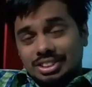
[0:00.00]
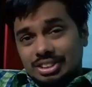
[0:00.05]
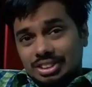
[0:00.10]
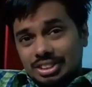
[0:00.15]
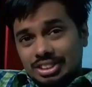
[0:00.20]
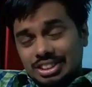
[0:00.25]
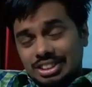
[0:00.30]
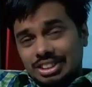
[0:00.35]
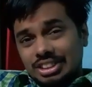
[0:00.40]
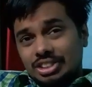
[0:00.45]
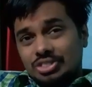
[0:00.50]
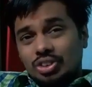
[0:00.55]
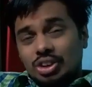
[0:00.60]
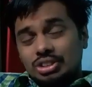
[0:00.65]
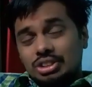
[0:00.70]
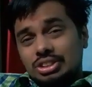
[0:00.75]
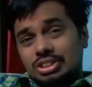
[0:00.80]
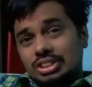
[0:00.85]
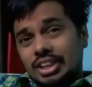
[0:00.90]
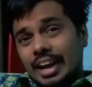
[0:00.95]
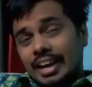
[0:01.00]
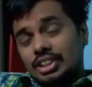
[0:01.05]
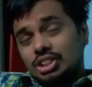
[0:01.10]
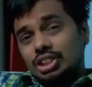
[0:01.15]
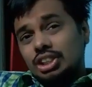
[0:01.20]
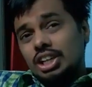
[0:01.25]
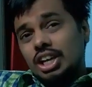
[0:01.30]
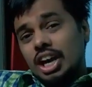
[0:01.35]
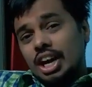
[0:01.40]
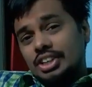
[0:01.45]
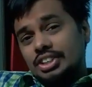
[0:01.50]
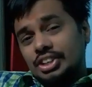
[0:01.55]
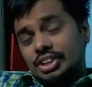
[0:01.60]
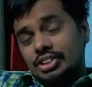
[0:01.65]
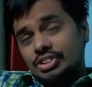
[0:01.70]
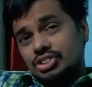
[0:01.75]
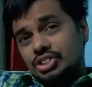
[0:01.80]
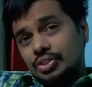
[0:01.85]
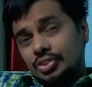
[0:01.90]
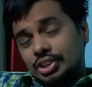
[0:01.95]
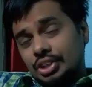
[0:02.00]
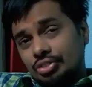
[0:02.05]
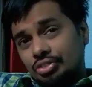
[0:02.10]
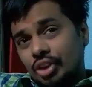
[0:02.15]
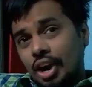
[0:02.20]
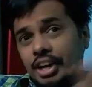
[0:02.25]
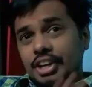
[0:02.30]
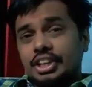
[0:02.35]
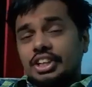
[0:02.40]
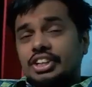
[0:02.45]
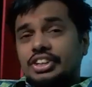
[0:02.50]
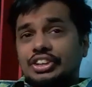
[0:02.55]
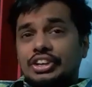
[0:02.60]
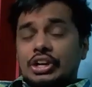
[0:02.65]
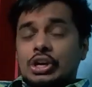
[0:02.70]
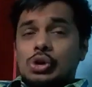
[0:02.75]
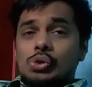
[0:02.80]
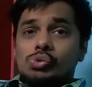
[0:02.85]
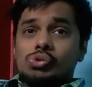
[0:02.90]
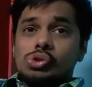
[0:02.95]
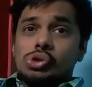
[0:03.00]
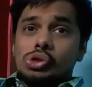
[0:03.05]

it was actually 175 degree.